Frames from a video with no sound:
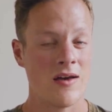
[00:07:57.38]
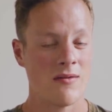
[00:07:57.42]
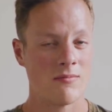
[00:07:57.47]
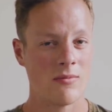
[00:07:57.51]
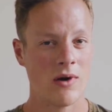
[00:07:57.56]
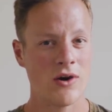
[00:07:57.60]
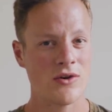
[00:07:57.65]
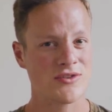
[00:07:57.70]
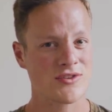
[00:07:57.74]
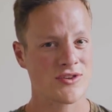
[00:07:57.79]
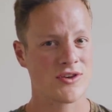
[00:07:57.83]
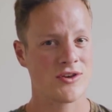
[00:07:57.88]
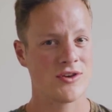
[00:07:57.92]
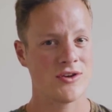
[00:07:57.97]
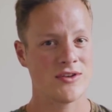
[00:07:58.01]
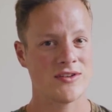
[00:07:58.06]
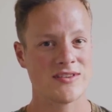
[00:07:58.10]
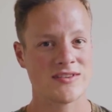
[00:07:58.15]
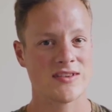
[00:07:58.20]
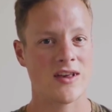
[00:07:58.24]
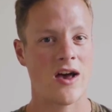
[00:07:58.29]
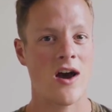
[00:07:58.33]
most
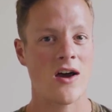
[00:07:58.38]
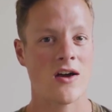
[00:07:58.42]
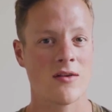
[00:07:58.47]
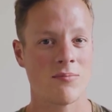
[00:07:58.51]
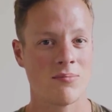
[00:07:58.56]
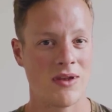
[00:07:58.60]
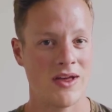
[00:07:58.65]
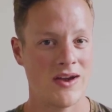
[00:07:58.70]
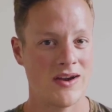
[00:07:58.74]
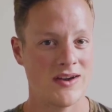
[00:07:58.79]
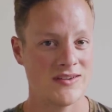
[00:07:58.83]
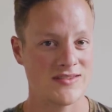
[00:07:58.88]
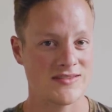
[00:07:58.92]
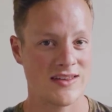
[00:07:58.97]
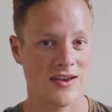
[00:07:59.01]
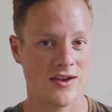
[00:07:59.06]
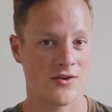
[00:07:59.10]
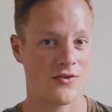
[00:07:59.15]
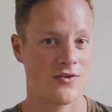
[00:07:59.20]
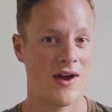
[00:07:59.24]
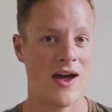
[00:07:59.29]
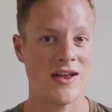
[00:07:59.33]
good soccer players
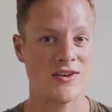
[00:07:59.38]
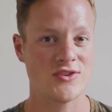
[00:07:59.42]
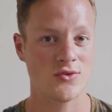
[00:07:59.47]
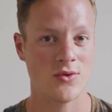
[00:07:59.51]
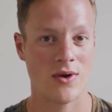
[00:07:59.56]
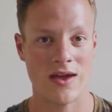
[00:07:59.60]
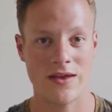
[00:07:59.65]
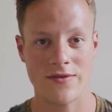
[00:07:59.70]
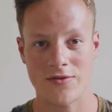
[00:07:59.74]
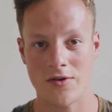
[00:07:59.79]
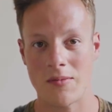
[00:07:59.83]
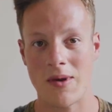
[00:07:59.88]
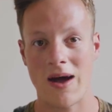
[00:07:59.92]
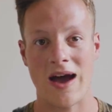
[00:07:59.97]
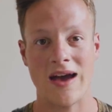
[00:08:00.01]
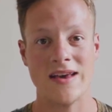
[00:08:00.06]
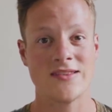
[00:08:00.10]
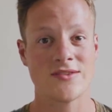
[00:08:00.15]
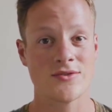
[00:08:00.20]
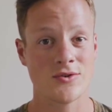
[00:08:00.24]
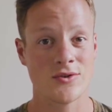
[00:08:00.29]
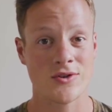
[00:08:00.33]
that graduate from
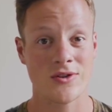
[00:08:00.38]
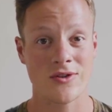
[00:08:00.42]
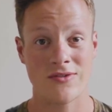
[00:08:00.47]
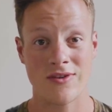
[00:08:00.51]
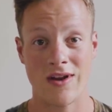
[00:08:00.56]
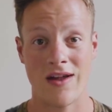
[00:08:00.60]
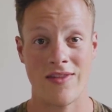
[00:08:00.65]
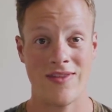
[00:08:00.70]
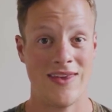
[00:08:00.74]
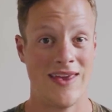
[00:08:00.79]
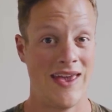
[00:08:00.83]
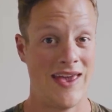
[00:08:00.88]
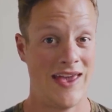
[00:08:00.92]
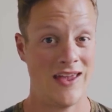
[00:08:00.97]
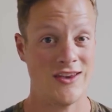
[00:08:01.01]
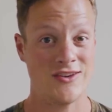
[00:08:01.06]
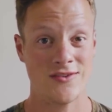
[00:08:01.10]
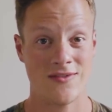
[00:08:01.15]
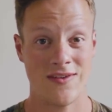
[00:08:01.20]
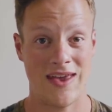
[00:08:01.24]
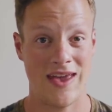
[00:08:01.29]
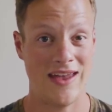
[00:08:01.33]
high school around the
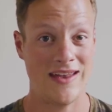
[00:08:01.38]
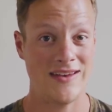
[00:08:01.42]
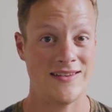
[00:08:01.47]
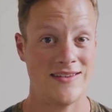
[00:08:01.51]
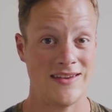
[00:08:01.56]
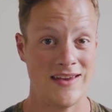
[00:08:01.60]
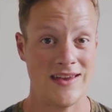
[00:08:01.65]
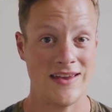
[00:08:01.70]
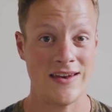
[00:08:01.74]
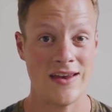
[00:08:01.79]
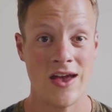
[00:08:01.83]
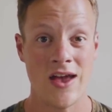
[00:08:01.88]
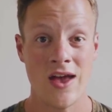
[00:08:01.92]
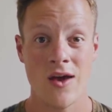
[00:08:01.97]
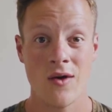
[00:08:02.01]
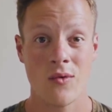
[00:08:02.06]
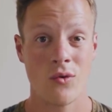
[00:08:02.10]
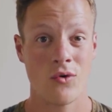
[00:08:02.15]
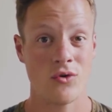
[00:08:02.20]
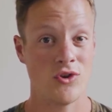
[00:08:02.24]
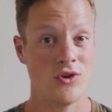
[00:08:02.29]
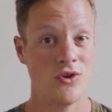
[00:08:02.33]
age of 18
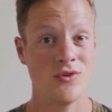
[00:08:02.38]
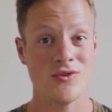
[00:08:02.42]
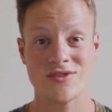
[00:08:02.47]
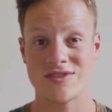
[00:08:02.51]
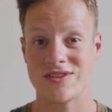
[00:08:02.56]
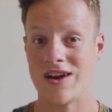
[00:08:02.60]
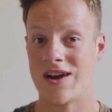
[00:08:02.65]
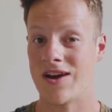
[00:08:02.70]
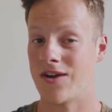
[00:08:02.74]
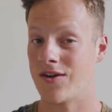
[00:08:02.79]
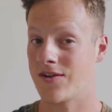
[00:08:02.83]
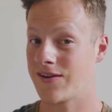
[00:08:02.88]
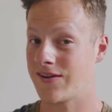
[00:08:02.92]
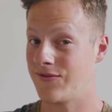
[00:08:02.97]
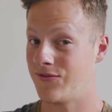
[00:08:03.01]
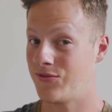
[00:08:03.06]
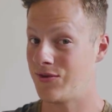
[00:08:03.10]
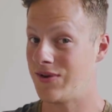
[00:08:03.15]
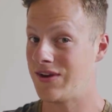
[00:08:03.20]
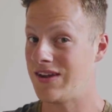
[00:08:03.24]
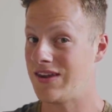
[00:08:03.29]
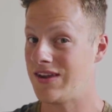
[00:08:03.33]
will use their
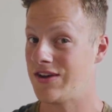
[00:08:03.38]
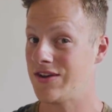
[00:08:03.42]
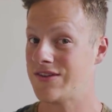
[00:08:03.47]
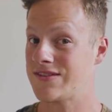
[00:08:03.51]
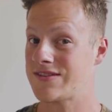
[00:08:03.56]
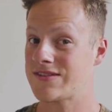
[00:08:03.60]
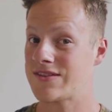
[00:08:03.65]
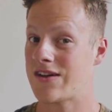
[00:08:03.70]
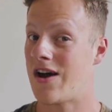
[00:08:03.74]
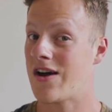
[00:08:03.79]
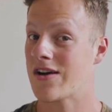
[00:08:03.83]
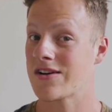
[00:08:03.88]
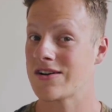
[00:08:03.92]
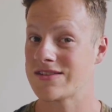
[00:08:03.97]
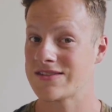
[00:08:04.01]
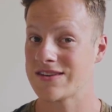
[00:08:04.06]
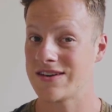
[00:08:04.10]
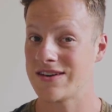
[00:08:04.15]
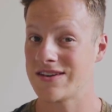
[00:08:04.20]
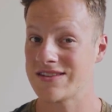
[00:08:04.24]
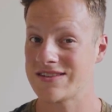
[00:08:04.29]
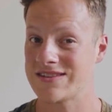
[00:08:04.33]
really good soccer
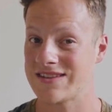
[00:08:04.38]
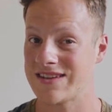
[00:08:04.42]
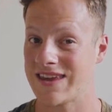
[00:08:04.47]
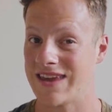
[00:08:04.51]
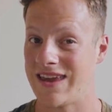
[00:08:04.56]
skills to